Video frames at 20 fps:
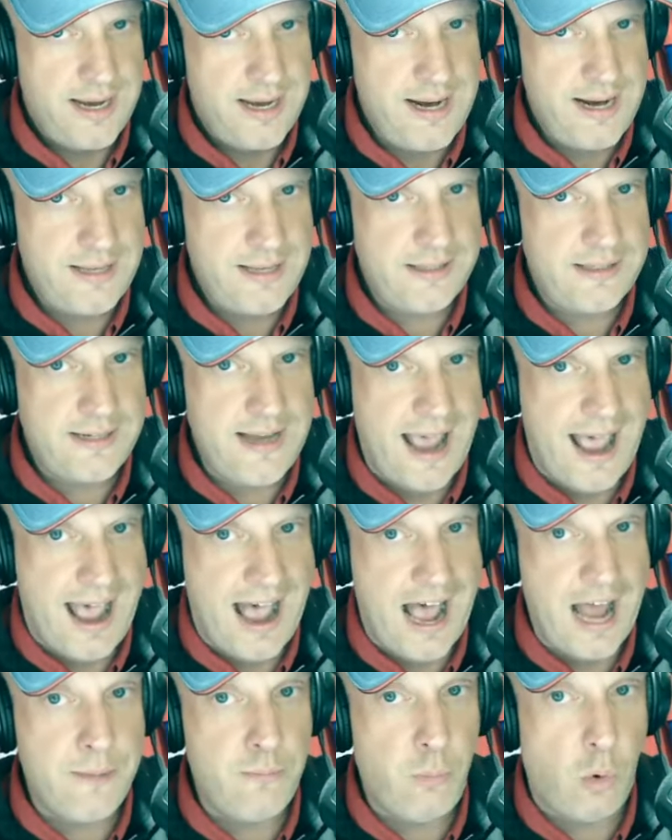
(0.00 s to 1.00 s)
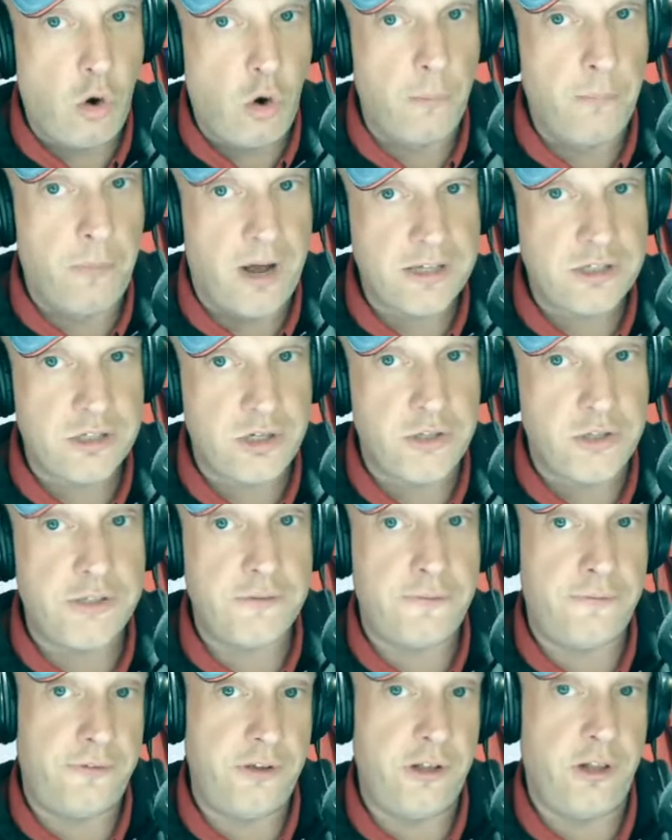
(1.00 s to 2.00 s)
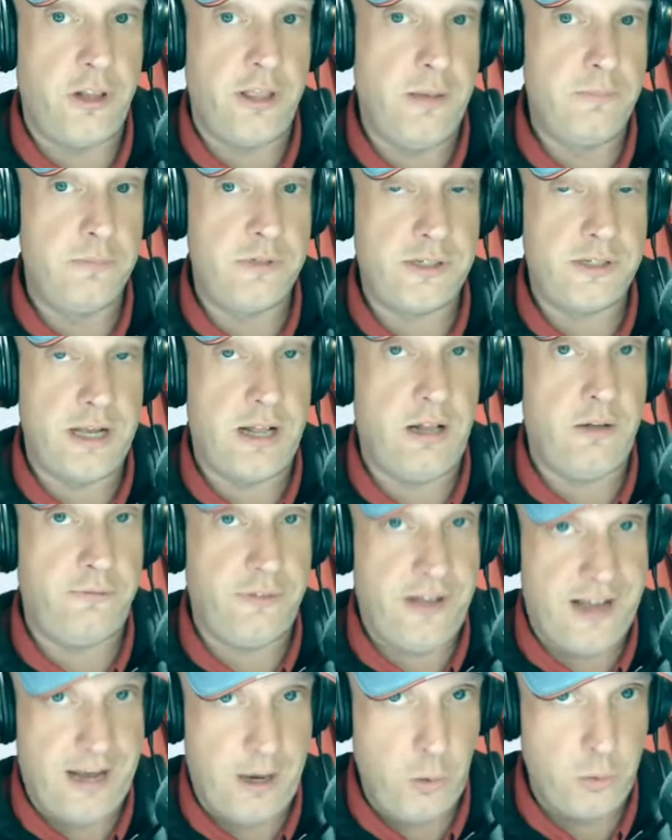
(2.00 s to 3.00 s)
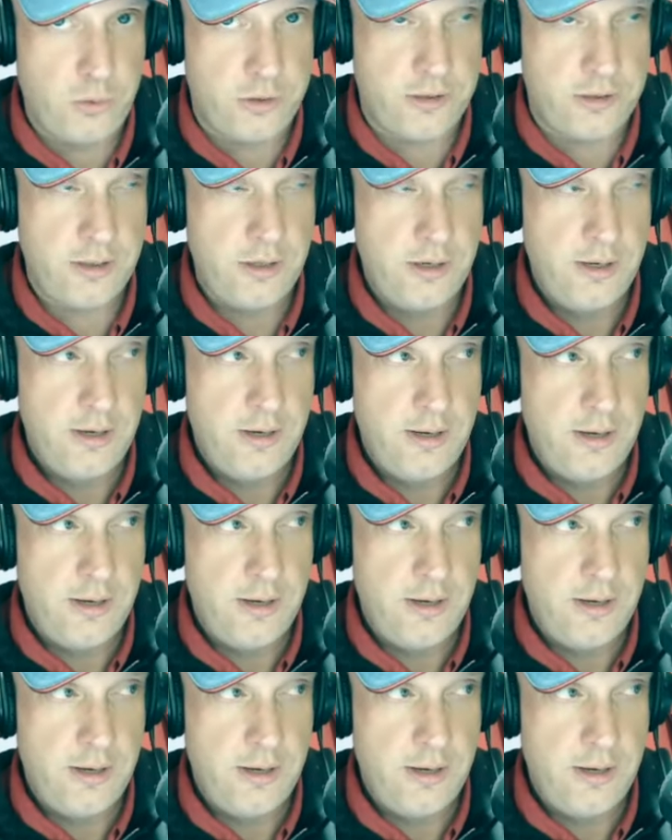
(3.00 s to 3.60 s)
needs to add more muscle to fill himself out.